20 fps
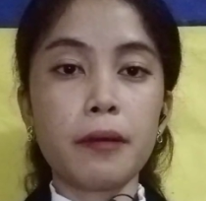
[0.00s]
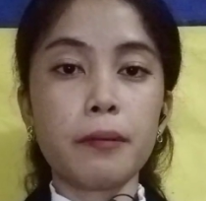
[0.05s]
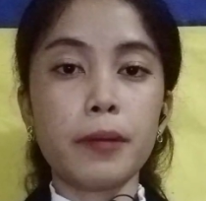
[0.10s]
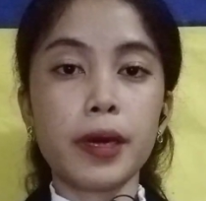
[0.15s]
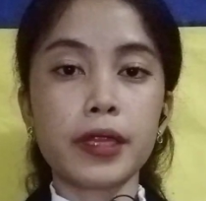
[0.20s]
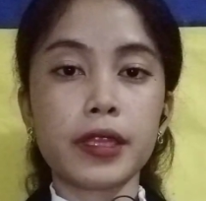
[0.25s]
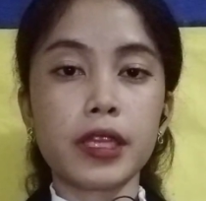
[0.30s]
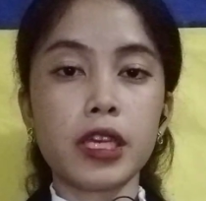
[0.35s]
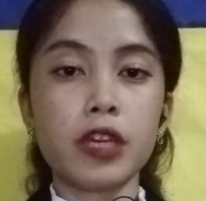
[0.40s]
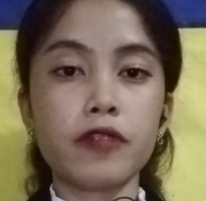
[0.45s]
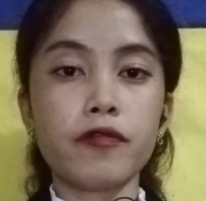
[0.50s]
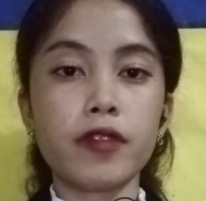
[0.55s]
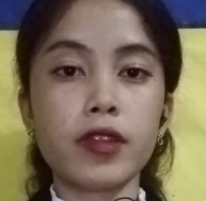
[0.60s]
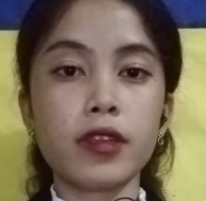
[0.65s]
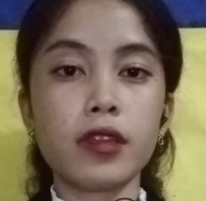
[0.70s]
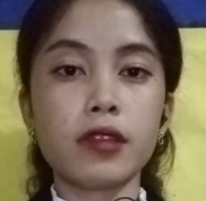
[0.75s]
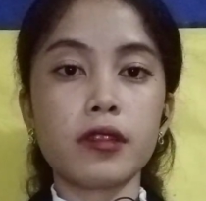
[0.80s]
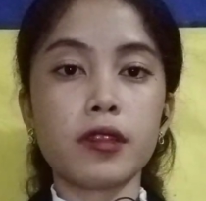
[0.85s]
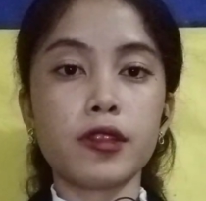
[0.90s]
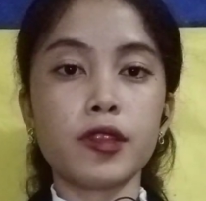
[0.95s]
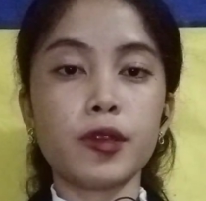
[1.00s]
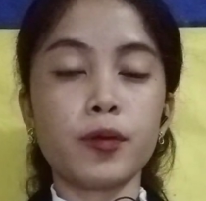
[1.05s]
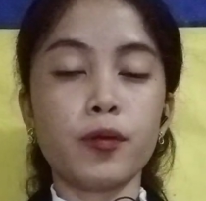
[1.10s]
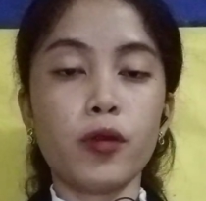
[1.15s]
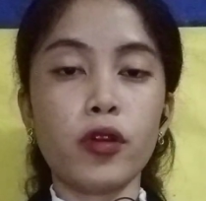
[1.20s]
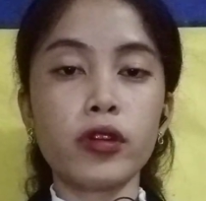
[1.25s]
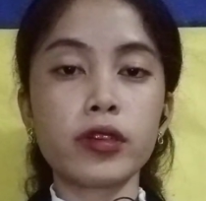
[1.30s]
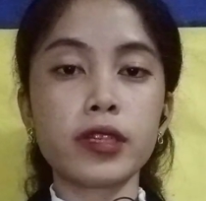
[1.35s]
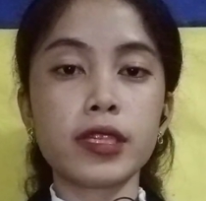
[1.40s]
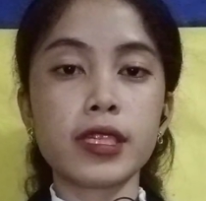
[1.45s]
but even in the
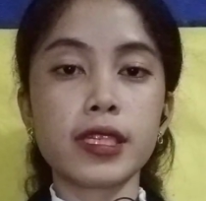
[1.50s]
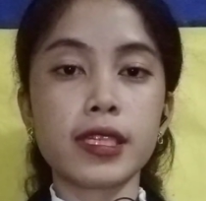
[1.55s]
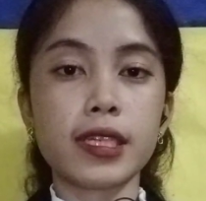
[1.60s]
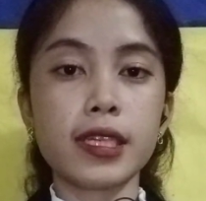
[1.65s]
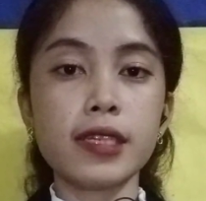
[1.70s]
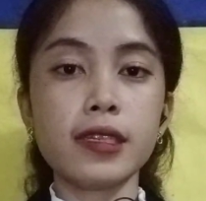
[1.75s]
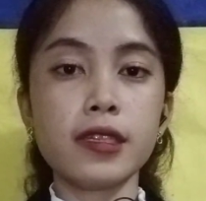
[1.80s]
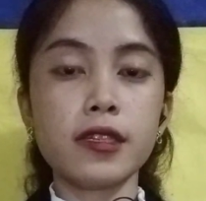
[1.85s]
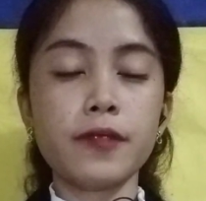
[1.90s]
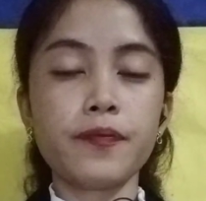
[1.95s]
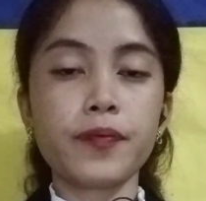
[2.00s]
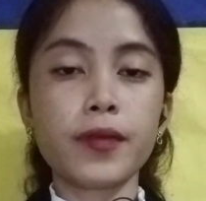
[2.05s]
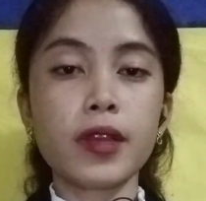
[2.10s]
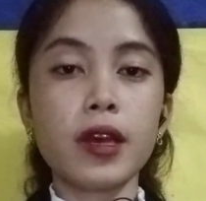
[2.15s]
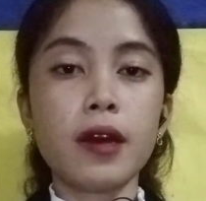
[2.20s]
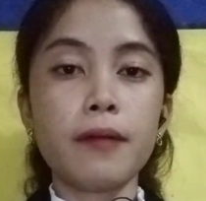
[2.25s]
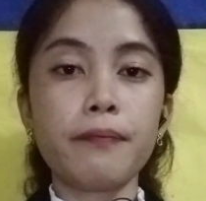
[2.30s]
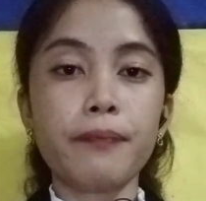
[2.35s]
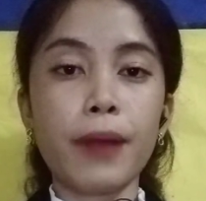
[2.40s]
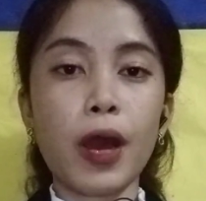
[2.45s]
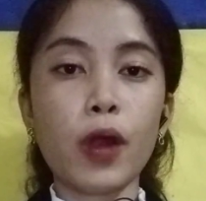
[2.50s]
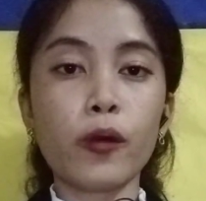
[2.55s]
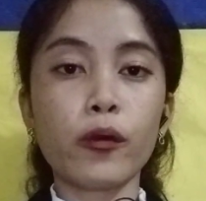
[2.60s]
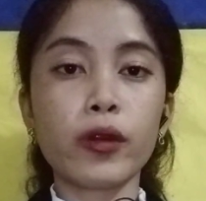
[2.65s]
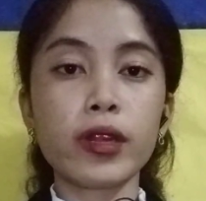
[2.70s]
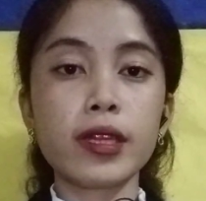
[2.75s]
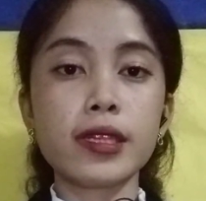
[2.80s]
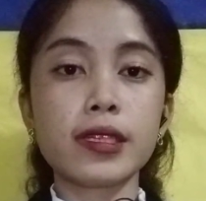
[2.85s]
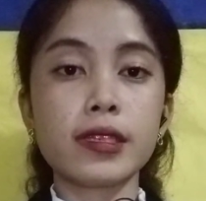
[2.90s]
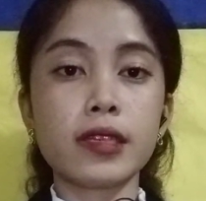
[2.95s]
democracies,
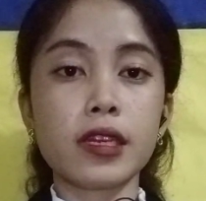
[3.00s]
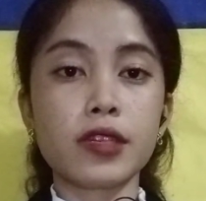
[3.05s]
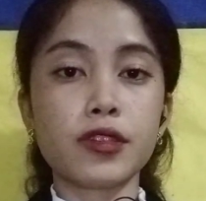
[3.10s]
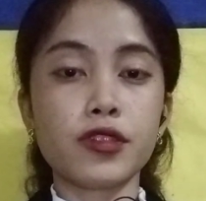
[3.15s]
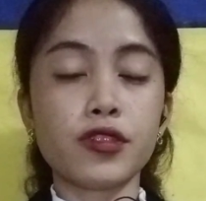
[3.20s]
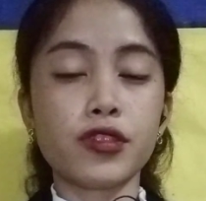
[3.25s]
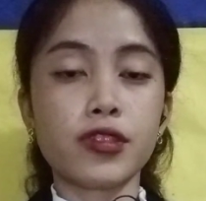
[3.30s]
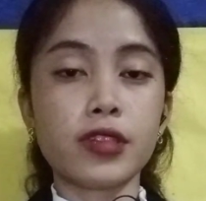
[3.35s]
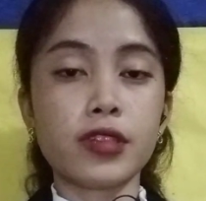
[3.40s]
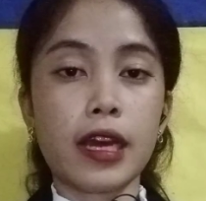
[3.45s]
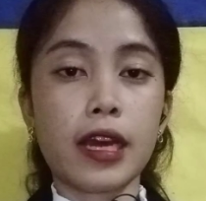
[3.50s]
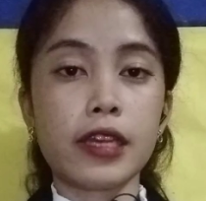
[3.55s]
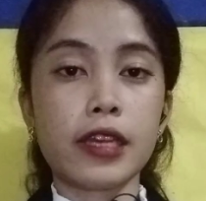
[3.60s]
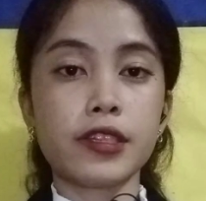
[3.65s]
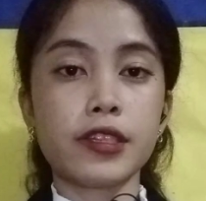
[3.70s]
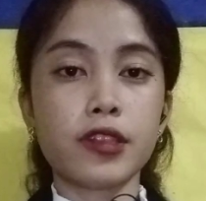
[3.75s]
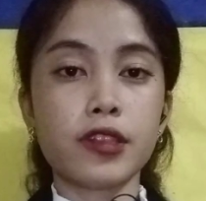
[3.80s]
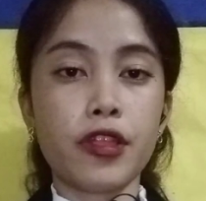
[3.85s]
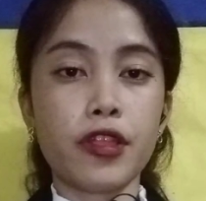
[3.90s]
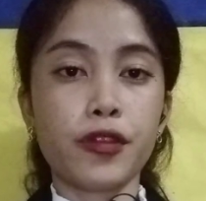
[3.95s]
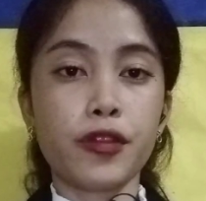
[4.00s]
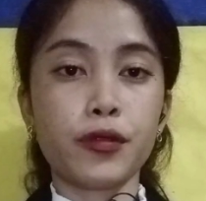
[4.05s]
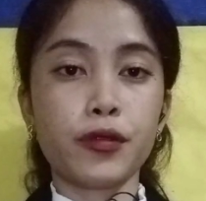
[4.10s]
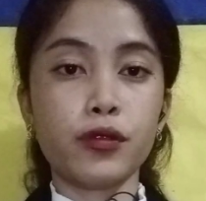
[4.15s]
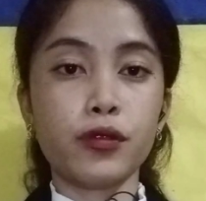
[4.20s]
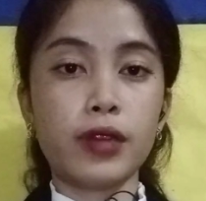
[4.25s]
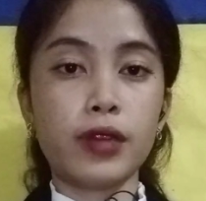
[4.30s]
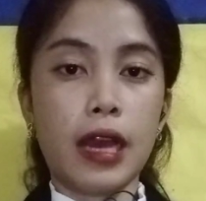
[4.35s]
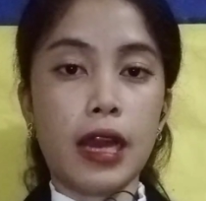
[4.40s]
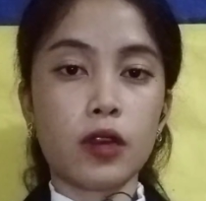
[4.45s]
power is exercised
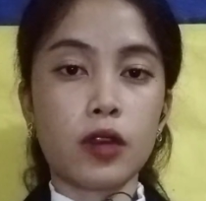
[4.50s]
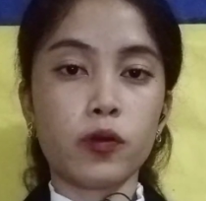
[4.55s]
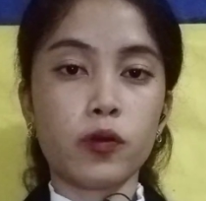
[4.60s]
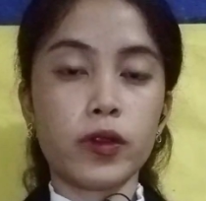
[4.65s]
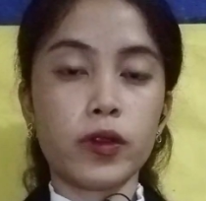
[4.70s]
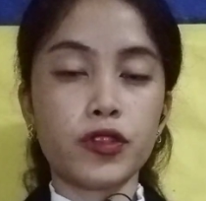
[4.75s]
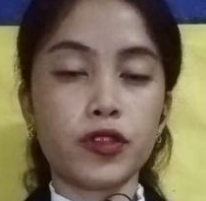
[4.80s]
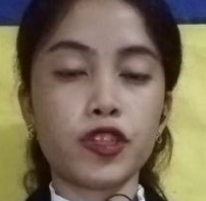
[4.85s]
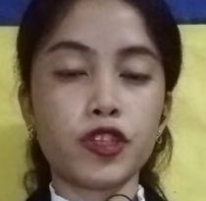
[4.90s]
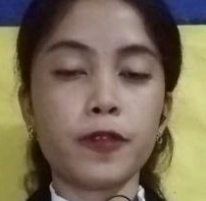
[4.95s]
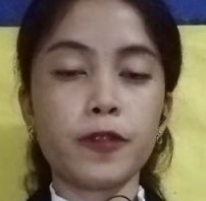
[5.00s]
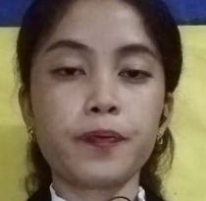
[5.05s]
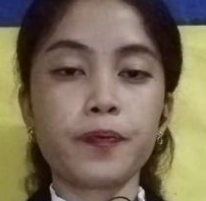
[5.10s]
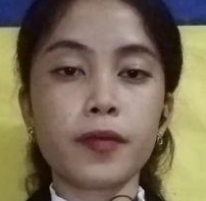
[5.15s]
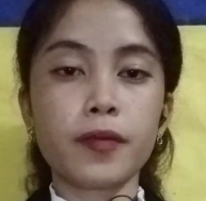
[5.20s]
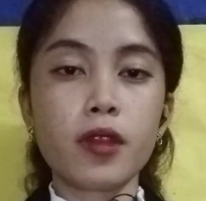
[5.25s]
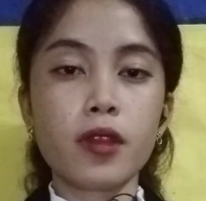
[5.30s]
through language.